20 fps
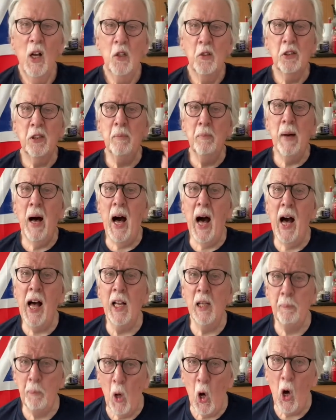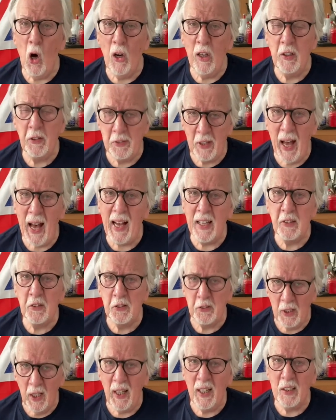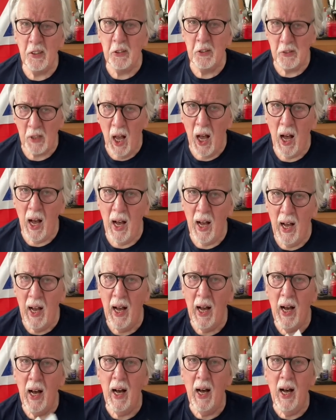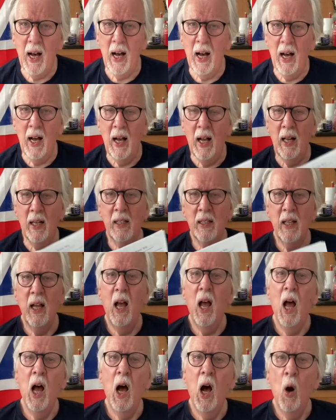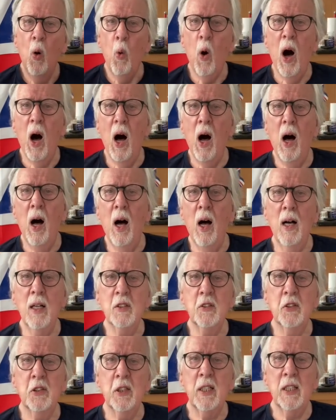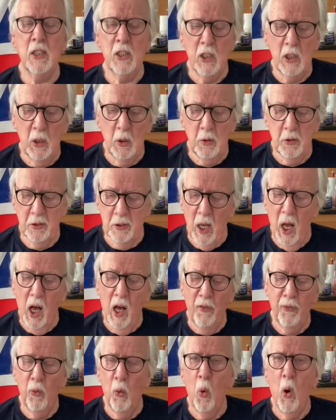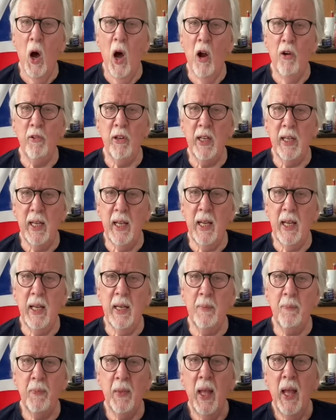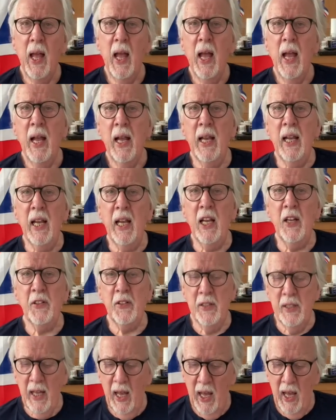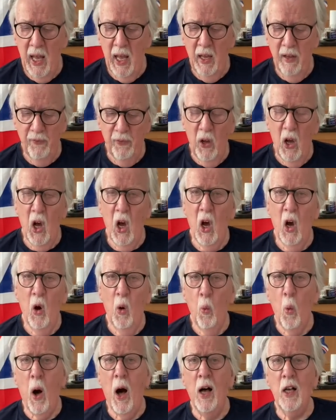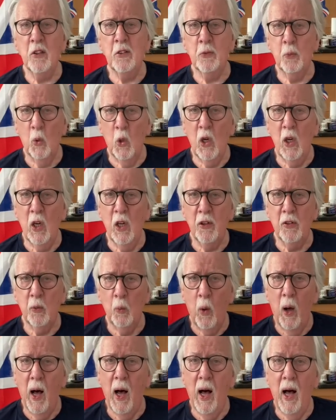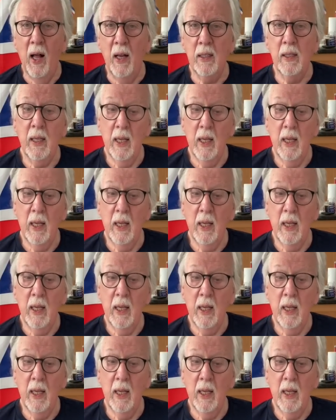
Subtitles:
Smile, boys, that's a start. What's the use of worrying? It never was worthwhile.